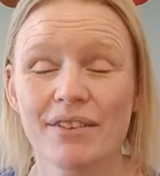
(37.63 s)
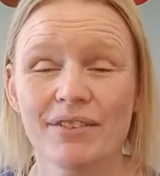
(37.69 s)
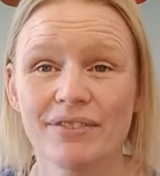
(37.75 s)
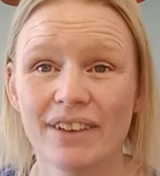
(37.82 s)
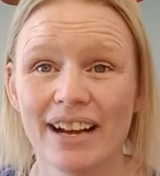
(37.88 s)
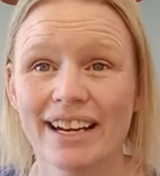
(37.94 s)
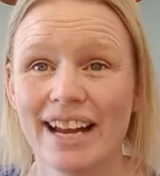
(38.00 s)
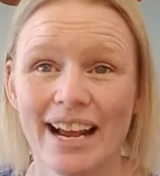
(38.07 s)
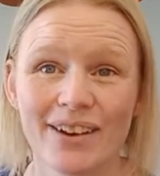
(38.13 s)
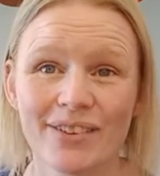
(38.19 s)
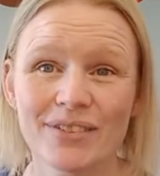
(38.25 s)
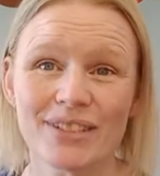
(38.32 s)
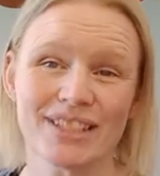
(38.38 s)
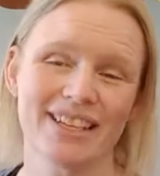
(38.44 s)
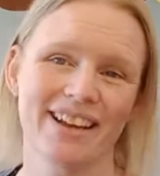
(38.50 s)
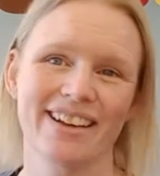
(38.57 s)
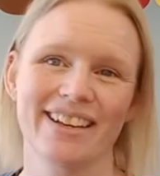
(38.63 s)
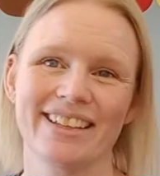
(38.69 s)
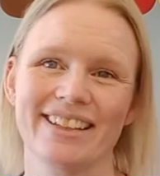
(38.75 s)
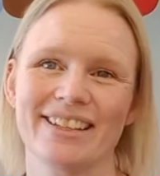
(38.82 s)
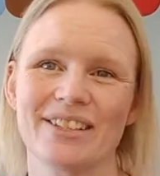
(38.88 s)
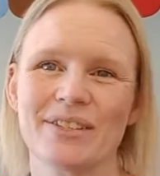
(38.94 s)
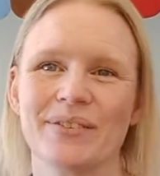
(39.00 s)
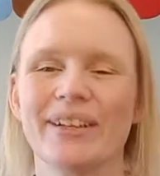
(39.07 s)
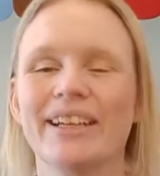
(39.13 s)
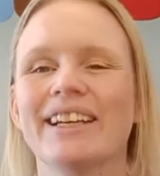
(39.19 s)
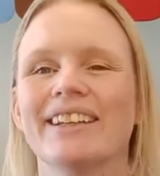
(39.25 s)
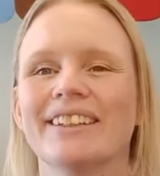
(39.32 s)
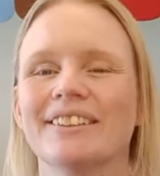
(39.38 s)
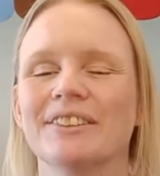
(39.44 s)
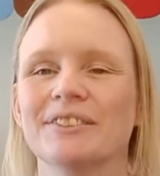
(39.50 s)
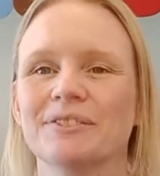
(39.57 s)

fun outside this week.